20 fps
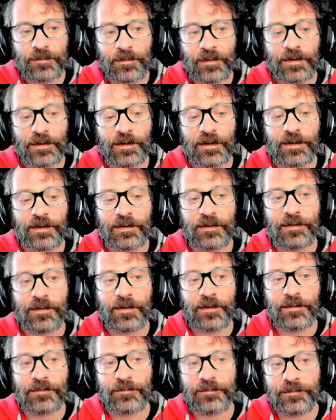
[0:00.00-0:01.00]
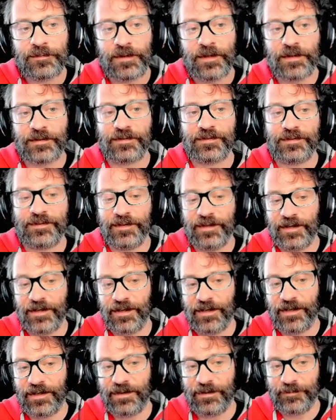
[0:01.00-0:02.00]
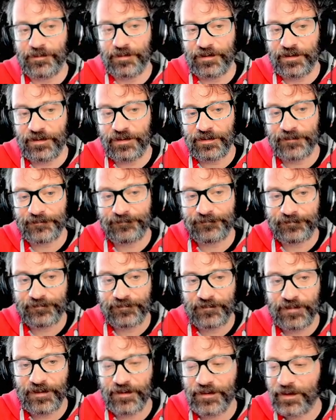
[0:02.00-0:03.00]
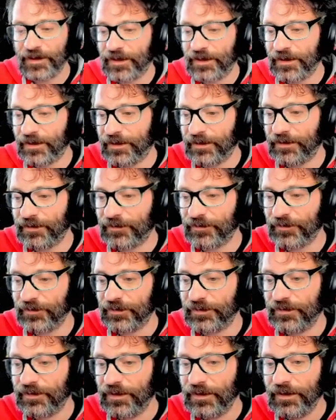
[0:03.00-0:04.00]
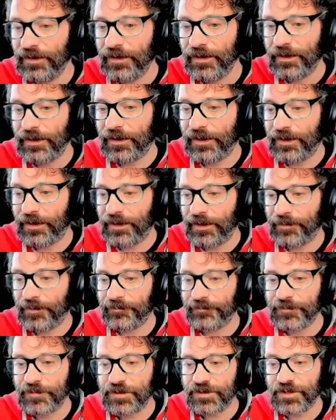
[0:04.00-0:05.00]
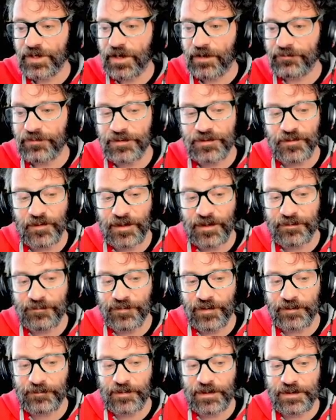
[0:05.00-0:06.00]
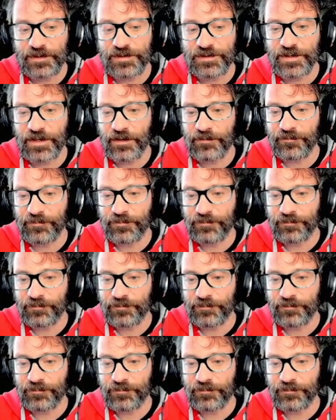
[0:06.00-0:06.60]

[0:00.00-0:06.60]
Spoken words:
Oh no. Oh, yes. Yeah, there we go. Hooray. Good. Shove is quite a fun one. Shove